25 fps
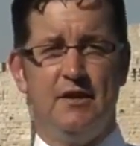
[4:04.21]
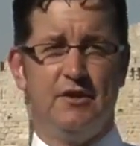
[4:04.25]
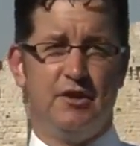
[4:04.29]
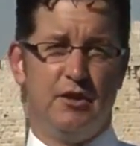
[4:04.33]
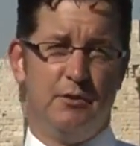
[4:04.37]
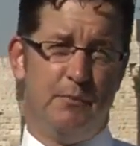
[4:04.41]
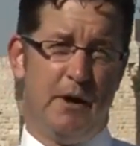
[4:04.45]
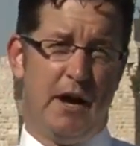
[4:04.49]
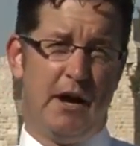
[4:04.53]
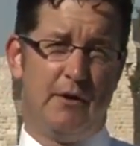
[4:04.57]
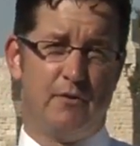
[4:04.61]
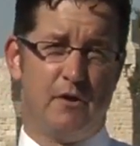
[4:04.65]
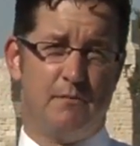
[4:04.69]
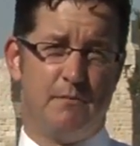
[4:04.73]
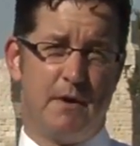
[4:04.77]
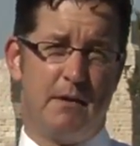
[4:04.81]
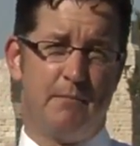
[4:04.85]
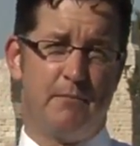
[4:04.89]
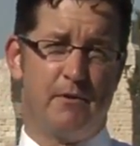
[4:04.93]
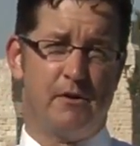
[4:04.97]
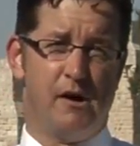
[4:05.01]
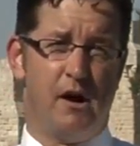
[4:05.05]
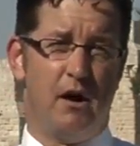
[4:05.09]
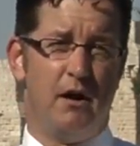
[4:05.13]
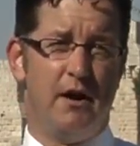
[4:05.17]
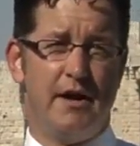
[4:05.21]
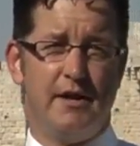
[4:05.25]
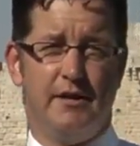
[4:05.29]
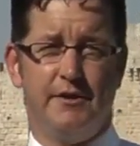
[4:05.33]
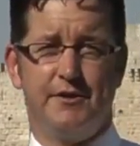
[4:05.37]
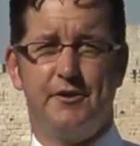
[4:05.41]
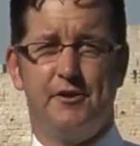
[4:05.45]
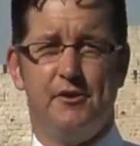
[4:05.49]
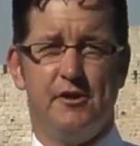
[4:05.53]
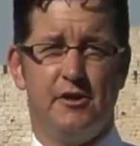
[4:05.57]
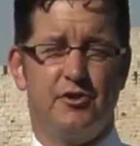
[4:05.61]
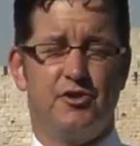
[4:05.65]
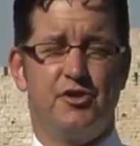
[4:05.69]
you might remember our
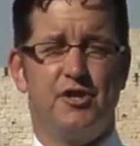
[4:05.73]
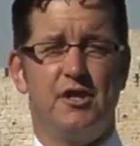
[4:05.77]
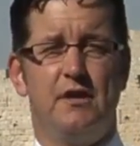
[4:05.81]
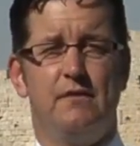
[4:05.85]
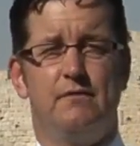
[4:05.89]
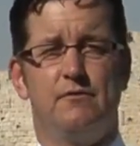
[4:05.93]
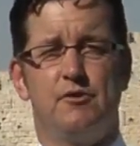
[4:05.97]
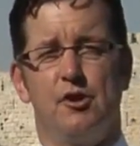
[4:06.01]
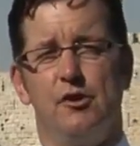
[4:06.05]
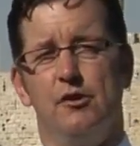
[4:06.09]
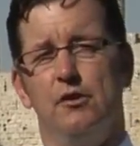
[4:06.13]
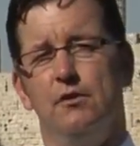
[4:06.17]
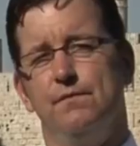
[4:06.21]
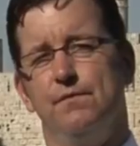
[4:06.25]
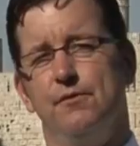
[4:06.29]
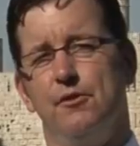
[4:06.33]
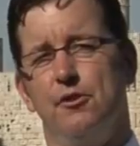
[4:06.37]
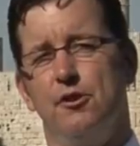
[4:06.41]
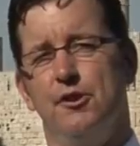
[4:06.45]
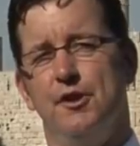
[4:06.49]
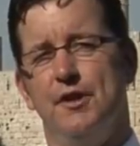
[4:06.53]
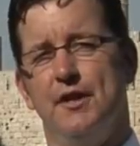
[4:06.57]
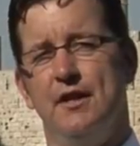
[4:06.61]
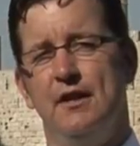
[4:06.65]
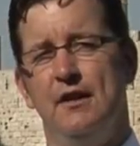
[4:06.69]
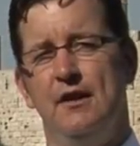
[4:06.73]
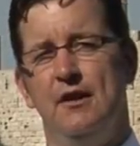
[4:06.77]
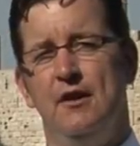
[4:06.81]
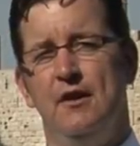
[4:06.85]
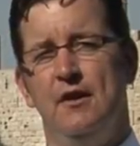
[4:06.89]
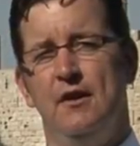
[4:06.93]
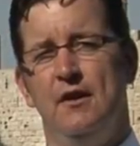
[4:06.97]
editor-in-chief, Gerald Fleury,